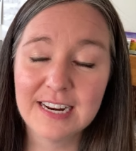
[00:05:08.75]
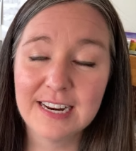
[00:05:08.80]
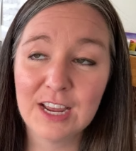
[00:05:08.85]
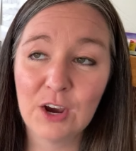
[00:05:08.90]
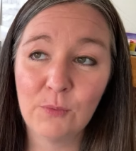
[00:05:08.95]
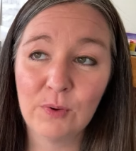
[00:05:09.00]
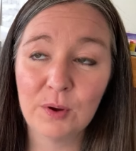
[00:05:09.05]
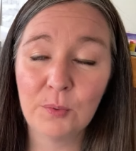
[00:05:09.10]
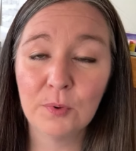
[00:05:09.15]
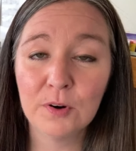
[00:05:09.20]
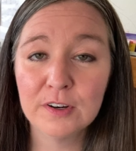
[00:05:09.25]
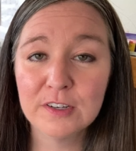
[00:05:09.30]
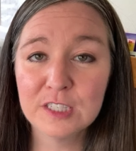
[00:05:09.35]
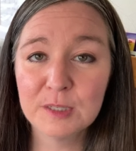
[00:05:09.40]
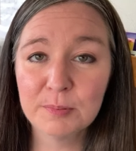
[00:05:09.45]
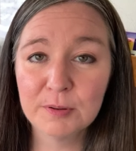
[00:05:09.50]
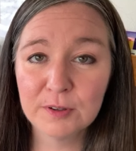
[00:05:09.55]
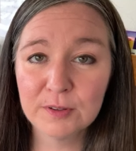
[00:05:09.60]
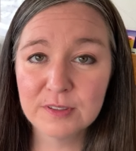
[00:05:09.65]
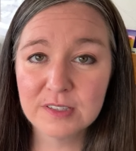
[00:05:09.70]
Now, we were
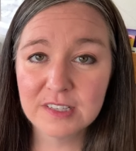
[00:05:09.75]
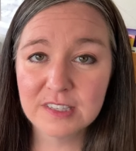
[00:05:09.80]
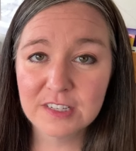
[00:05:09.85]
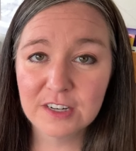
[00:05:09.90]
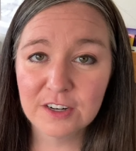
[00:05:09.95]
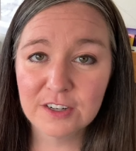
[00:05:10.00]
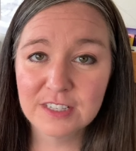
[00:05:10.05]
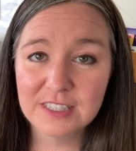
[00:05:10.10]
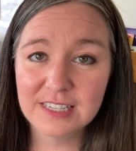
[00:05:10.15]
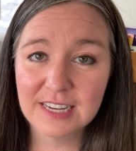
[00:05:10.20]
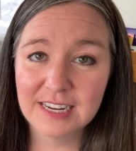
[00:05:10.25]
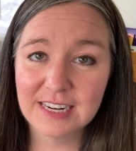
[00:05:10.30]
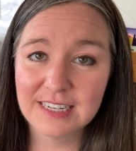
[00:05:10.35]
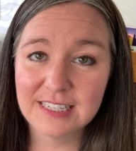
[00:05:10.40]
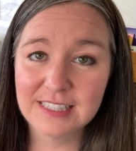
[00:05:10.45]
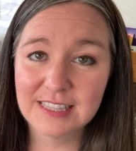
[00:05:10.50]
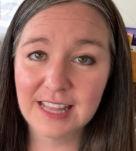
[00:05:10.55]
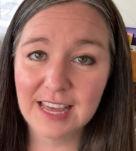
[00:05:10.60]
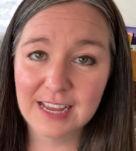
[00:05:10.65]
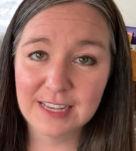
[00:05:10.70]
supposed to start
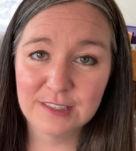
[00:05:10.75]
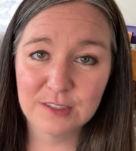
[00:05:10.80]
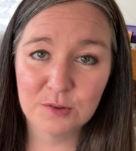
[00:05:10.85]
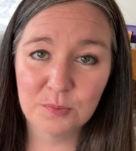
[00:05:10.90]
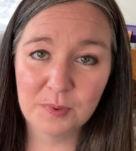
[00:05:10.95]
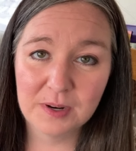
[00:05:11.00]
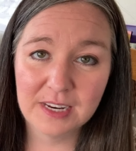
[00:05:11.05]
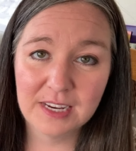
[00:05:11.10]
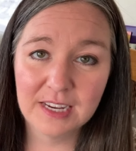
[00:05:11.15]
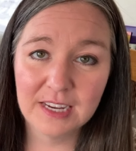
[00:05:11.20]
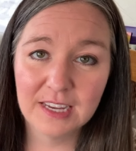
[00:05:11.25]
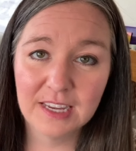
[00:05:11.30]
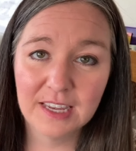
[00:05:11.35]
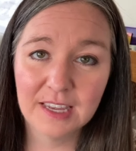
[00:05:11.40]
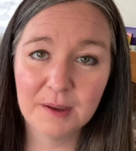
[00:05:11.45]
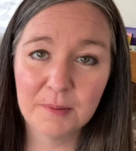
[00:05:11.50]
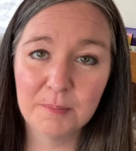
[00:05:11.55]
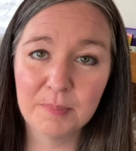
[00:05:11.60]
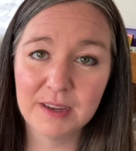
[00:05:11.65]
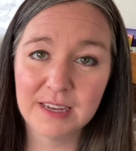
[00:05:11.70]
science last week,
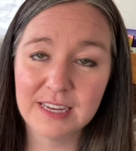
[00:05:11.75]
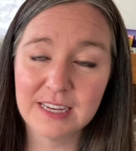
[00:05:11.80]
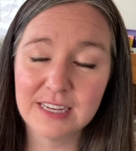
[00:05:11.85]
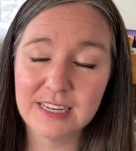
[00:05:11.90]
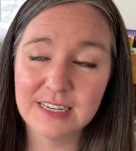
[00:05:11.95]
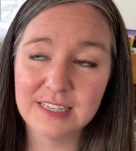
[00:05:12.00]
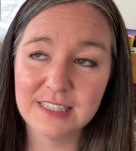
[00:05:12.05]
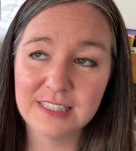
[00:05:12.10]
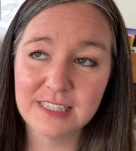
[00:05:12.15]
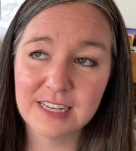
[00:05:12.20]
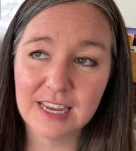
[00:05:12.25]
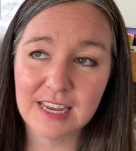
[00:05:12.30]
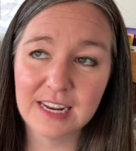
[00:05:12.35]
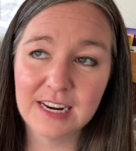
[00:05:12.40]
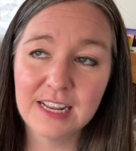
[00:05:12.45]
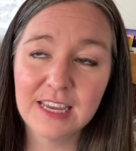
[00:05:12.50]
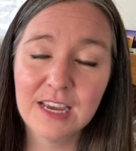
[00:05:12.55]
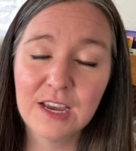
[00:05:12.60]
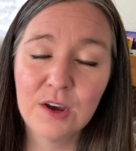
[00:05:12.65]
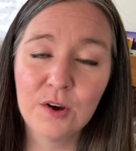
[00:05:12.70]
but
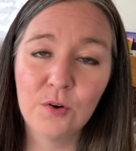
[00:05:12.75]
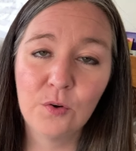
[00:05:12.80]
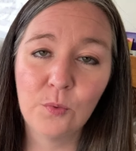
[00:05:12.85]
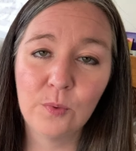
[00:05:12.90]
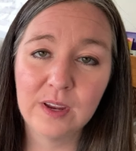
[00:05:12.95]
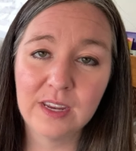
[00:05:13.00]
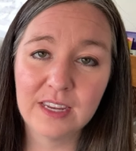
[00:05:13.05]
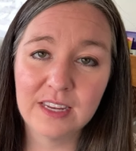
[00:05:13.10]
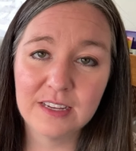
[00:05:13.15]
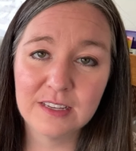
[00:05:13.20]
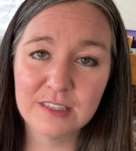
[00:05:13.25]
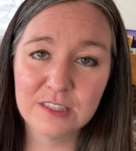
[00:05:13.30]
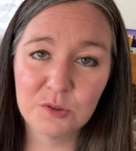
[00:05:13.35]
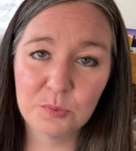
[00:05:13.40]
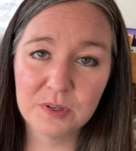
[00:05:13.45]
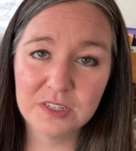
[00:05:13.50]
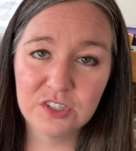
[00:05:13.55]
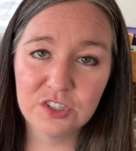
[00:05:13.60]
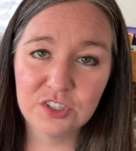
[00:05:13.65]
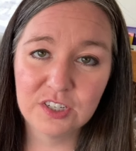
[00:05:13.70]
instead we
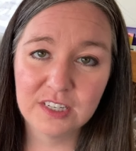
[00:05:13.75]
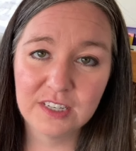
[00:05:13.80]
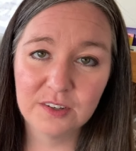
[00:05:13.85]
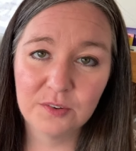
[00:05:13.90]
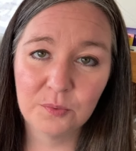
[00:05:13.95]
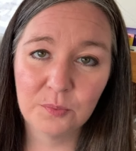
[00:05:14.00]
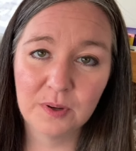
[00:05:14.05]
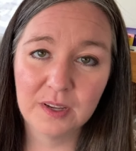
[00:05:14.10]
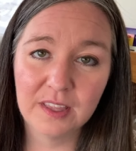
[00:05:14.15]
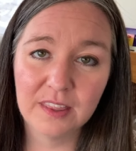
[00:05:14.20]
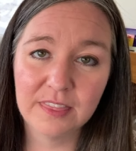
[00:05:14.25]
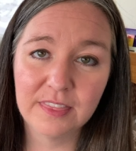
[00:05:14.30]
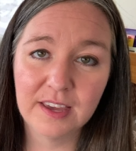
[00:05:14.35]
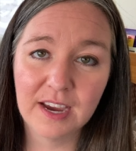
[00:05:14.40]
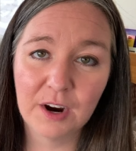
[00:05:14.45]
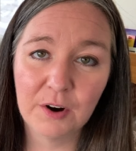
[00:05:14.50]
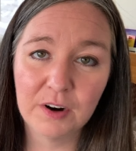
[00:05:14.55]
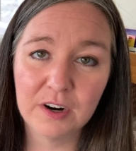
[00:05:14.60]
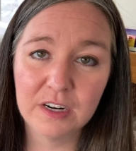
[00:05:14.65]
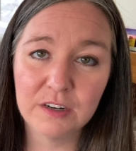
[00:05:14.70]
switched it with
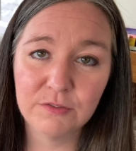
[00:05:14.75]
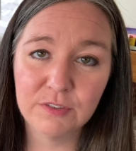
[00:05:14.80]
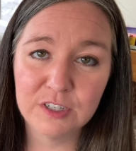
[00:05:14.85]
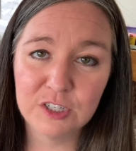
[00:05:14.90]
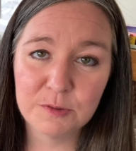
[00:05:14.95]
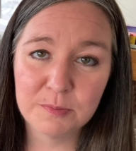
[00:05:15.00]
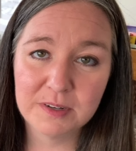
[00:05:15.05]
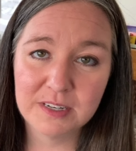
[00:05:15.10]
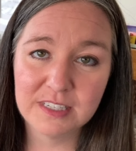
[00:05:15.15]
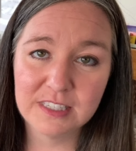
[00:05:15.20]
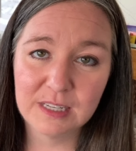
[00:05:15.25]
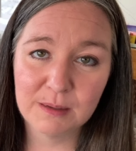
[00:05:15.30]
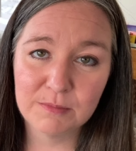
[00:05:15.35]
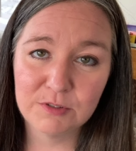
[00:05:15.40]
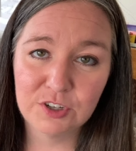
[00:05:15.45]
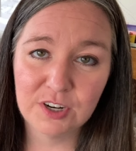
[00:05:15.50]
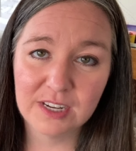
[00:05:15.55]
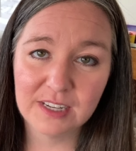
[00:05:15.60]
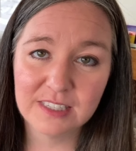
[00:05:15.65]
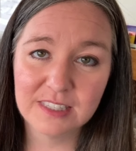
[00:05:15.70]
our enrichment
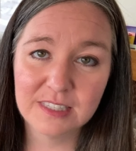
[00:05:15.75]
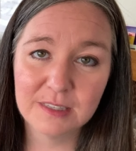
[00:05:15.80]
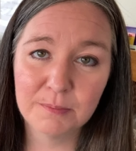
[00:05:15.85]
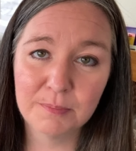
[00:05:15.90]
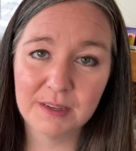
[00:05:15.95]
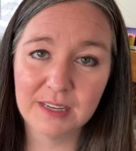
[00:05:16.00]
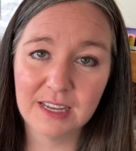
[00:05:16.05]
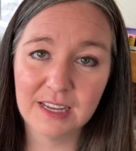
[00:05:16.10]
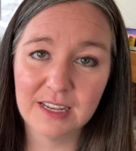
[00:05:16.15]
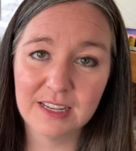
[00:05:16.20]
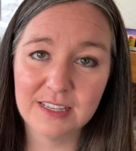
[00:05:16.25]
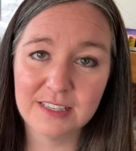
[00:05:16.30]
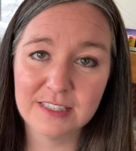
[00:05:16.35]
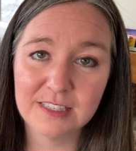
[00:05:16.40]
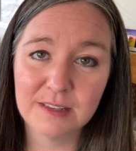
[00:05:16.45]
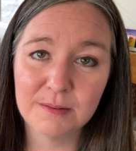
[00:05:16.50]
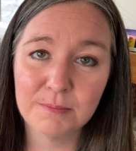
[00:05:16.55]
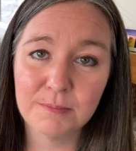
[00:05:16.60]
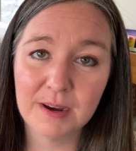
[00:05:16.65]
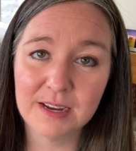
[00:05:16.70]
subjects
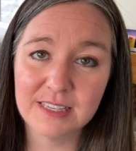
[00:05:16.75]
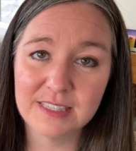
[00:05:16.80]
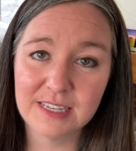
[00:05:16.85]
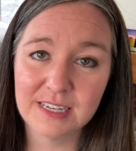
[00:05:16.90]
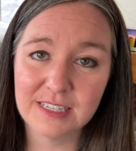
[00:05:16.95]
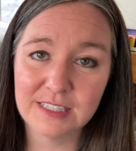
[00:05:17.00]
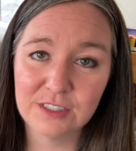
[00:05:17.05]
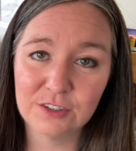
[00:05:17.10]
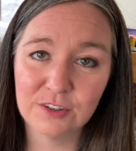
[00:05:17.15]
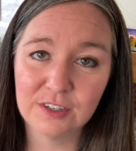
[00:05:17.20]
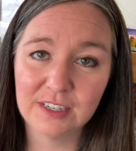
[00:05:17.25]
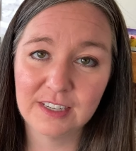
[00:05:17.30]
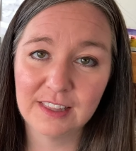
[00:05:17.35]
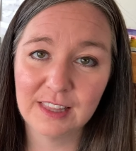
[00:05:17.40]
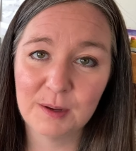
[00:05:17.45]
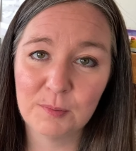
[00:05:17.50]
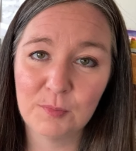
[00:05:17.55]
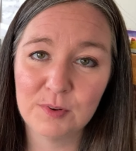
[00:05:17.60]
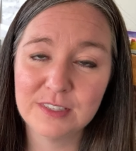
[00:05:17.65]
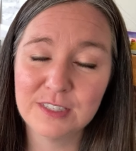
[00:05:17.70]
because my science
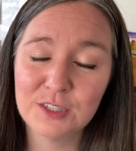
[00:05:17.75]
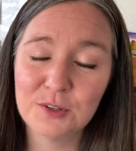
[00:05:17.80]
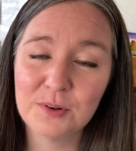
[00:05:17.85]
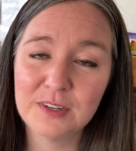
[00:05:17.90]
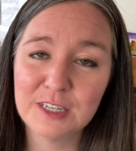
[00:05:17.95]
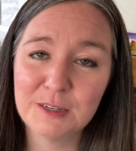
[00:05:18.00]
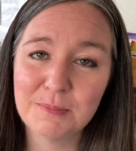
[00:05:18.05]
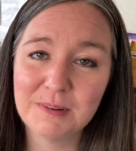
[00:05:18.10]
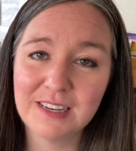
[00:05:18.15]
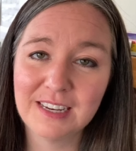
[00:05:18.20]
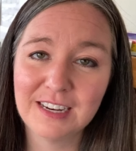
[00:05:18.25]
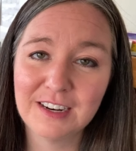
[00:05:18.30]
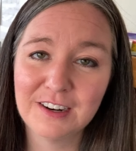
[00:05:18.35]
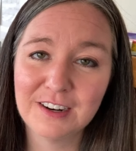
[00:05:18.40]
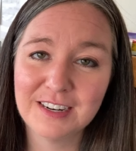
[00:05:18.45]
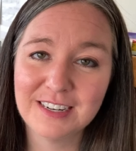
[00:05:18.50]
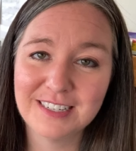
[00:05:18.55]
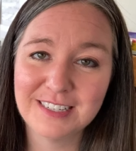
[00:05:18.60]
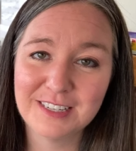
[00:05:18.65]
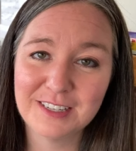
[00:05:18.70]
curriculum wasn't going to be
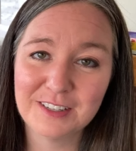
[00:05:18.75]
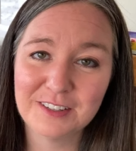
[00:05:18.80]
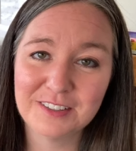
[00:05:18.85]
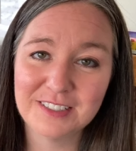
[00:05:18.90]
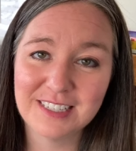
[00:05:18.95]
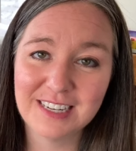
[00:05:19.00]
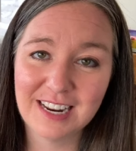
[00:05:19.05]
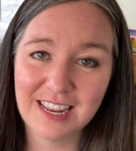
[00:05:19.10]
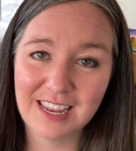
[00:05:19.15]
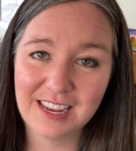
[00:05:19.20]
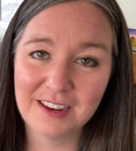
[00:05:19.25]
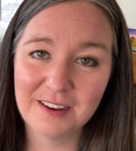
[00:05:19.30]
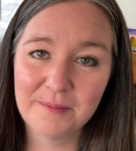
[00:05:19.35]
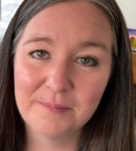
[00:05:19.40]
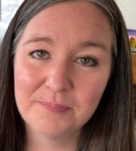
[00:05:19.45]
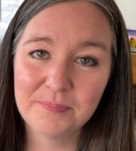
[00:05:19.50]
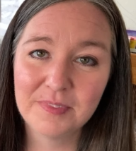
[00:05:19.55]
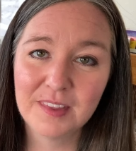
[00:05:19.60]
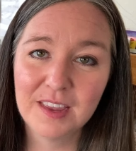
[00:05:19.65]
here until today,